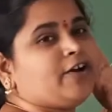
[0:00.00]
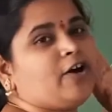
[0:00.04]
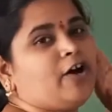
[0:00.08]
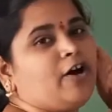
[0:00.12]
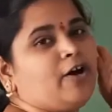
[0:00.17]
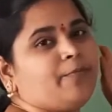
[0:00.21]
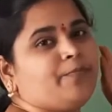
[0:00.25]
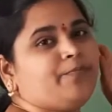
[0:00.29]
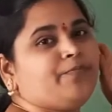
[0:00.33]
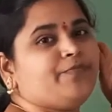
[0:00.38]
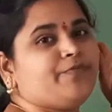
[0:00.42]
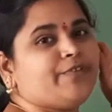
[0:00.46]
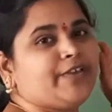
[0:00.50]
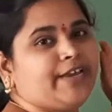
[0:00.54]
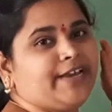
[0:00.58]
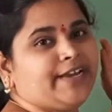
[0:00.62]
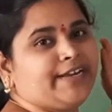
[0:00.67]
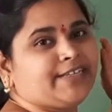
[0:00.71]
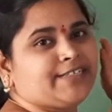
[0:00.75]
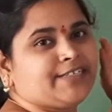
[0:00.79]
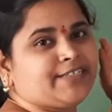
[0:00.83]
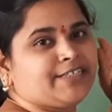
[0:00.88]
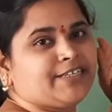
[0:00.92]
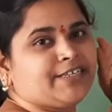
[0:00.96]

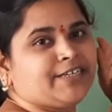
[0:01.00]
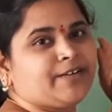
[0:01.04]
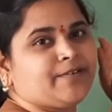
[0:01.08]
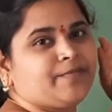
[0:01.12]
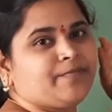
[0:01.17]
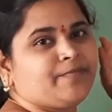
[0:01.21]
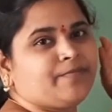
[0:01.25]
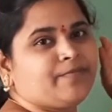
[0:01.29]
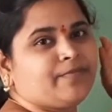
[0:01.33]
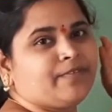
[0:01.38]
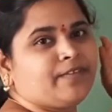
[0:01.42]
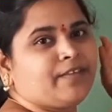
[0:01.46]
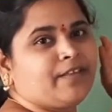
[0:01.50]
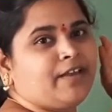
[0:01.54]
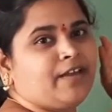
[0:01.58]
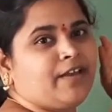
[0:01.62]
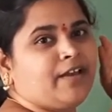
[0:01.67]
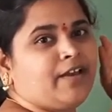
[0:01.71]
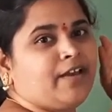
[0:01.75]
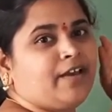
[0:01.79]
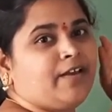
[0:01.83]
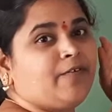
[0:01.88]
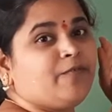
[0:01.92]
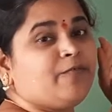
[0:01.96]
object.
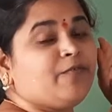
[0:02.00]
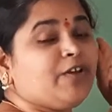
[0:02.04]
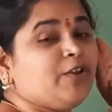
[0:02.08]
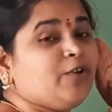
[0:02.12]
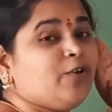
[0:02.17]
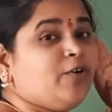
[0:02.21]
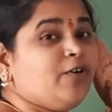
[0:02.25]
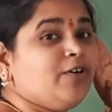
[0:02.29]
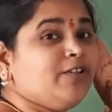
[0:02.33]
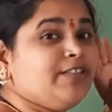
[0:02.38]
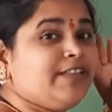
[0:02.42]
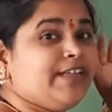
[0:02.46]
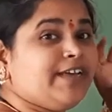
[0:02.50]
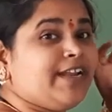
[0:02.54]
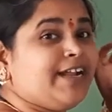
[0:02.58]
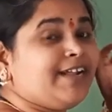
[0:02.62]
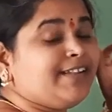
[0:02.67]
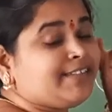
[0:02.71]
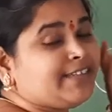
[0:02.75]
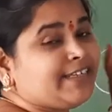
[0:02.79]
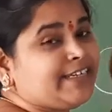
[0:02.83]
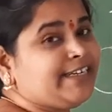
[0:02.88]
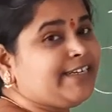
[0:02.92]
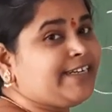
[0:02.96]
We know there
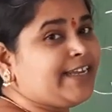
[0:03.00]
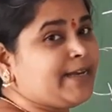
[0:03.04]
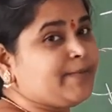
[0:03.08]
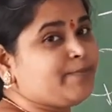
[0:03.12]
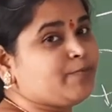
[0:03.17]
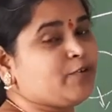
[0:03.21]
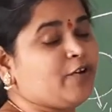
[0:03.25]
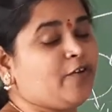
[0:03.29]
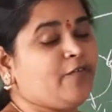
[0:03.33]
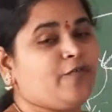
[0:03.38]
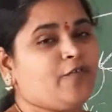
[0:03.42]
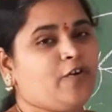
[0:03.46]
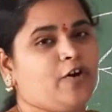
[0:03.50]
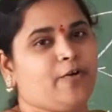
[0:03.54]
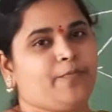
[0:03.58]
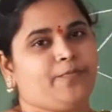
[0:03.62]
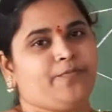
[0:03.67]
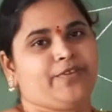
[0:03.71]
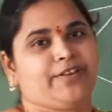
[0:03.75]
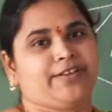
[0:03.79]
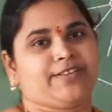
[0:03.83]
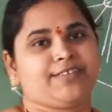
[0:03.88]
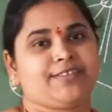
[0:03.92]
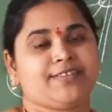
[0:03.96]
are 3 types of
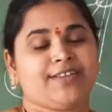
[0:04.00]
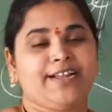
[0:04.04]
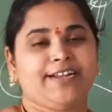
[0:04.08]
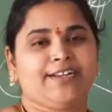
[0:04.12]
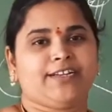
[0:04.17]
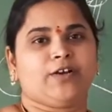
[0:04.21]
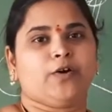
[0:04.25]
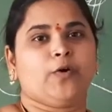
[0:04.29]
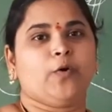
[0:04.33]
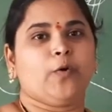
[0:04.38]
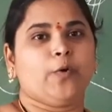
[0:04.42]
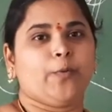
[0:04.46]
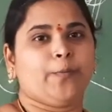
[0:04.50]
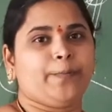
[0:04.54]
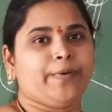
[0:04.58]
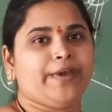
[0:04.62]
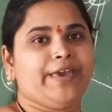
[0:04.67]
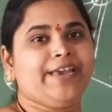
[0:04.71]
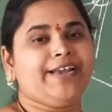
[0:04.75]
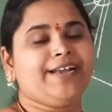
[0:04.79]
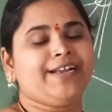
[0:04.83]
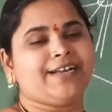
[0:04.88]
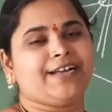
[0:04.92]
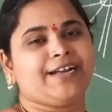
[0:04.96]
objects, right?
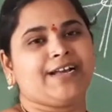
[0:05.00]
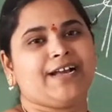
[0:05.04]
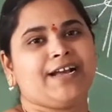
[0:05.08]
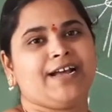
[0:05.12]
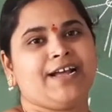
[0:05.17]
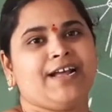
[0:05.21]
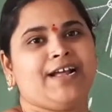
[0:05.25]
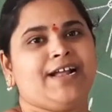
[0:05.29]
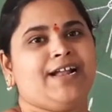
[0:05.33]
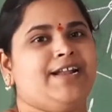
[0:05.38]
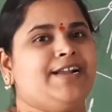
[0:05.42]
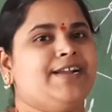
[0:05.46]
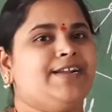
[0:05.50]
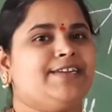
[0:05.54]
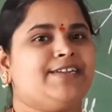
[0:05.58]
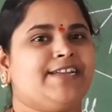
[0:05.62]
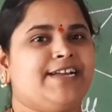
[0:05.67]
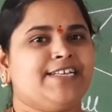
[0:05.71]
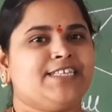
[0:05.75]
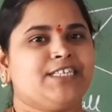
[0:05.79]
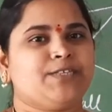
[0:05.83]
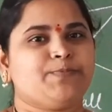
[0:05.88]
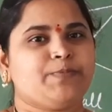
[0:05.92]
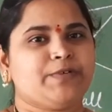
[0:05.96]
Opaque,
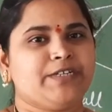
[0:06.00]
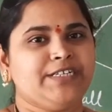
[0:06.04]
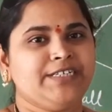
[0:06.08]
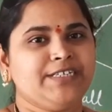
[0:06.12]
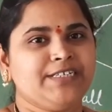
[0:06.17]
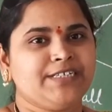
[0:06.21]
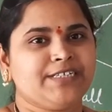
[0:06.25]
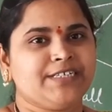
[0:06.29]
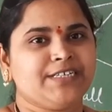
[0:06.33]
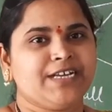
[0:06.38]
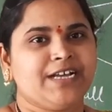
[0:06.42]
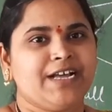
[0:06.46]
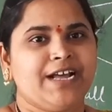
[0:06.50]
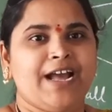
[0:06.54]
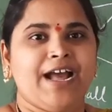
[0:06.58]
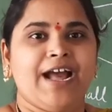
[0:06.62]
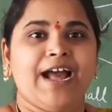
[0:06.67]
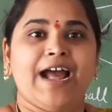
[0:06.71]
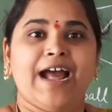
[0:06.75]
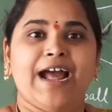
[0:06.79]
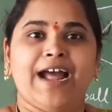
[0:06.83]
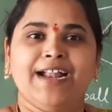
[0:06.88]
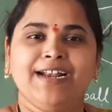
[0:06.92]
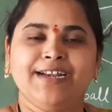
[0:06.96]
transparent
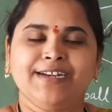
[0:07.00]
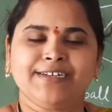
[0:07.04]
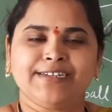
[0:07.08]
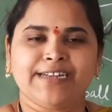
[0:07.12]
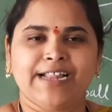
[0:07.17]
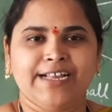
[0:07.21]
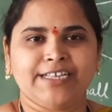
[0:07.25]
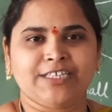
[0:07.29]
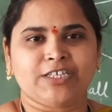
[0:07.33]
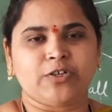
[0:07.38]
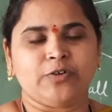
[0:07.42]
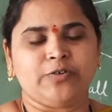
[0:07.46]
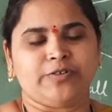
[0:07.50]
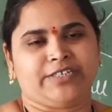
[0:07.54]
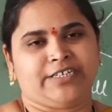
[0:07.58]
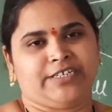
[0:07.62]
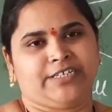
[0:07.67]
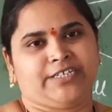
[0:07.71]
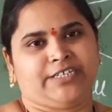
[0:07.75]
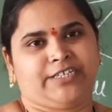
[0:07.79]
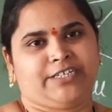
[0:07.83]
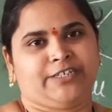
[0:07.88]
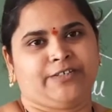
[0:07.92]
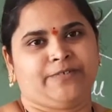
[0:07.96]
and
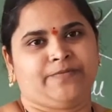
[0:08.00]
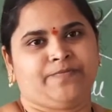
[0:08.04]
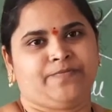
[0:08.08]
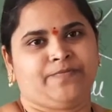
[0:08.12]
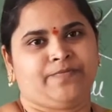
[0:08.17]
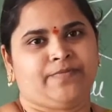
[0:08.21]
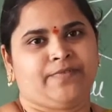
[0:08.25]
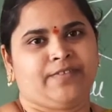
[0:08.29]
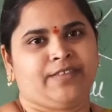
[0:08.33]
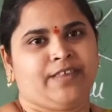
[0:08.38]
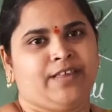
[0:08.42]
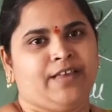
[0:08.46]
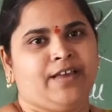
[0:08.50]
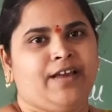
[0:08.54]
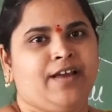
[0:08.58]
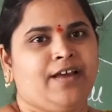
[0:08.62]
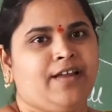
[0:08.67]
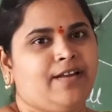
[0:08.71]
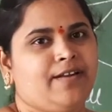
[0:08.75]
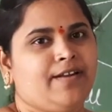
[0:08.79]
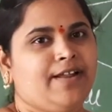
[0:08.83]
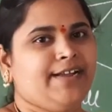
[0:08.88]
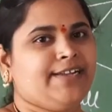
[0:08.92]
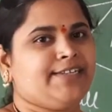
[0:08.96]
translucent.
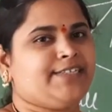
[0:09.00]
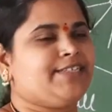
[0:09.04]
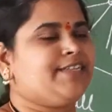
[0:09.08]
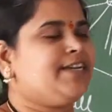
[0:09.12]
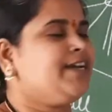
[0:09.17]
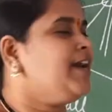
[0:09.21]
Right?